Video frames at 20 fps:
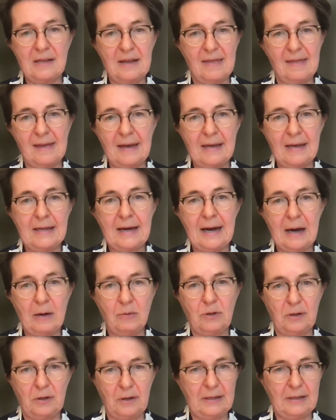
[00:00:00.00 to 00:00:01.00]
That's
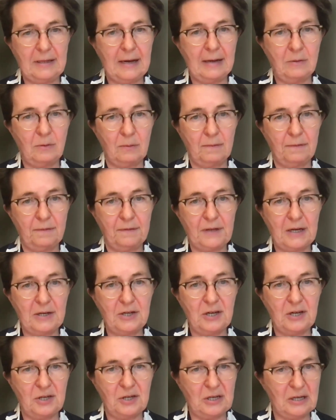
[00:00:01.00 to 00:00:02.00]
why I went
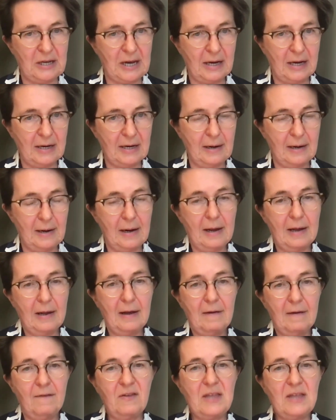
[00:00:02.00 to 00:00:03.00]
back to this idea
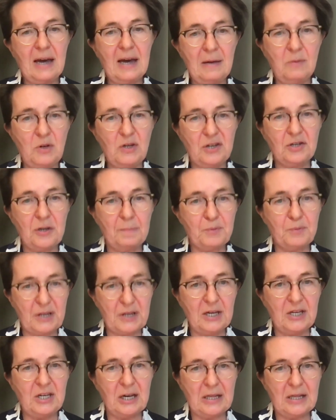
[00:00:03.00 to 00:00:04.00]
to
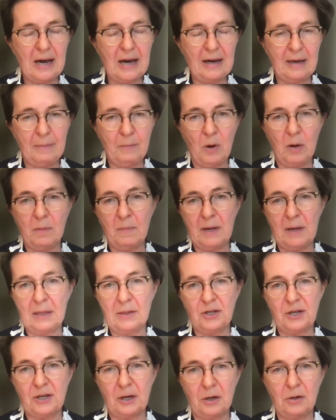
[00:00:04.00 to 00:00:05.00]
ask
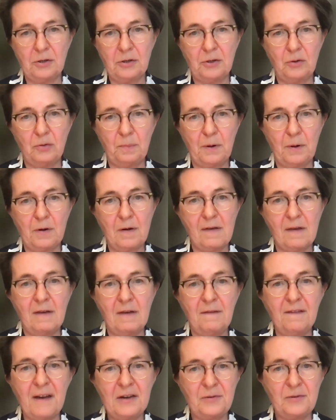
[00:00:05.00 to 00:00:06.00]
traditional
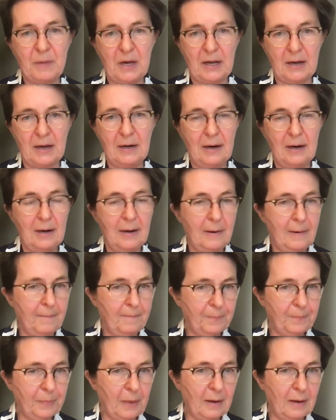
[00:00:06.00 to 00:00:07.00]
authorities.
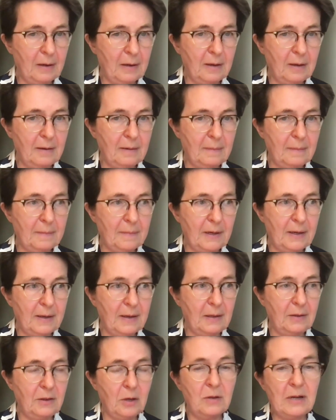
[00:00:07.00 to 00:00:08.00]
I hope there
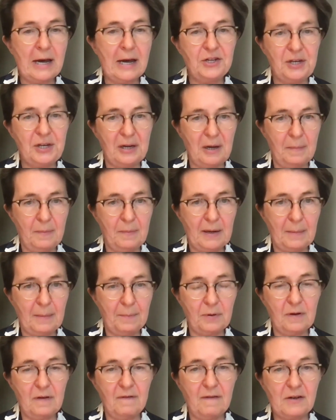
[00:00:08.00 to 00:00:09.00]
will be a
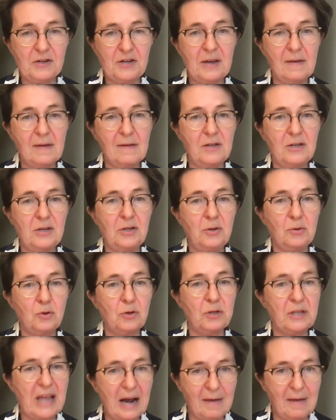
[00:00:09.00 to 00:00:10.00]
time when the Polish
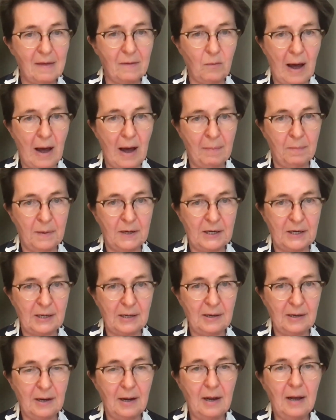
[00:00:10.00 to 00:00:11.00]
church will
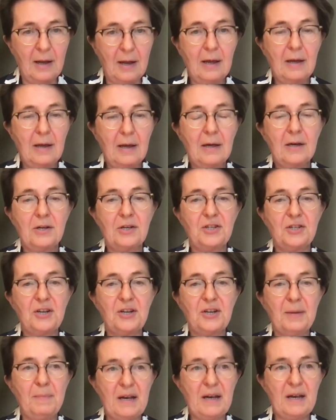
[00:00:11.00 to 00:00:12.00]
take this upon
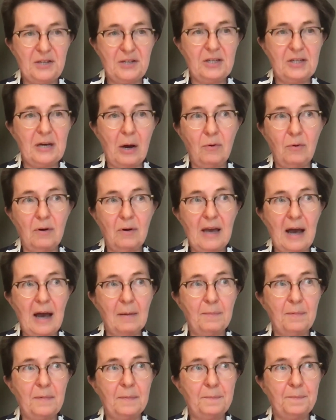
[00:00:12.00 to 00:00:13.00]
itself,
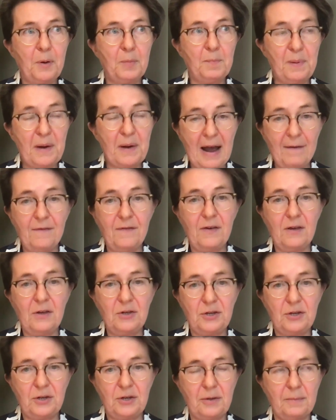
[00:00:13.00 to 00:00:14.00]
because today
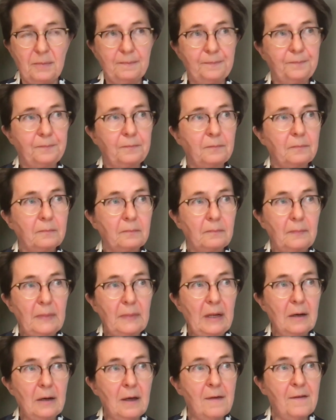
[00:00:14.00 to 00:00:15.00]
it's so
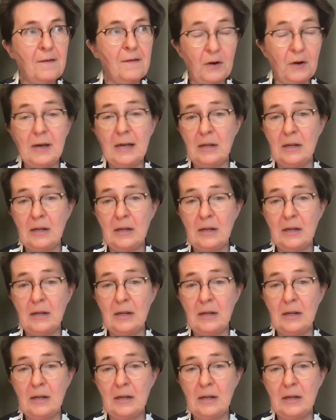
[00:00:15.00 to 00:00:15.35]
weak